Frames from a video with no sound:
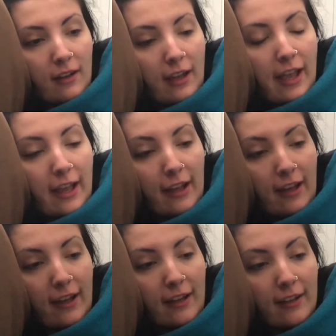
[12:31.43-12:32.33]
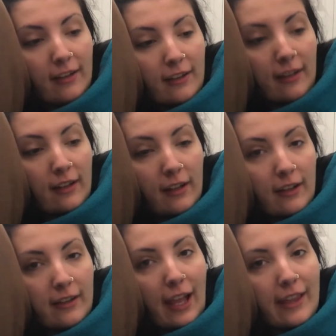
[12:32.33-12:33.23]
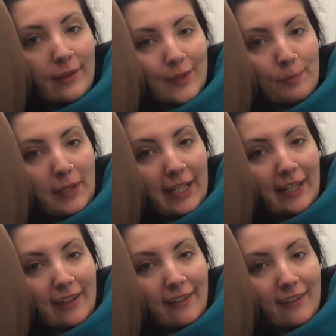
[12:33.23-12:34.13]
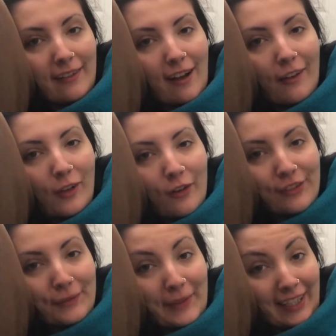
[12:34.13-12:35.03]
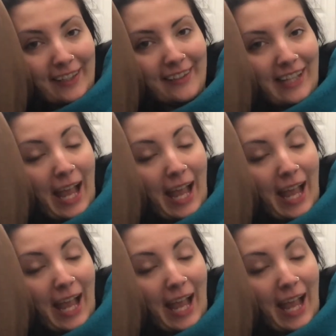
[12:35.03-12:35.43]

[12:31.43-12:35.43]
And there was pee all over me.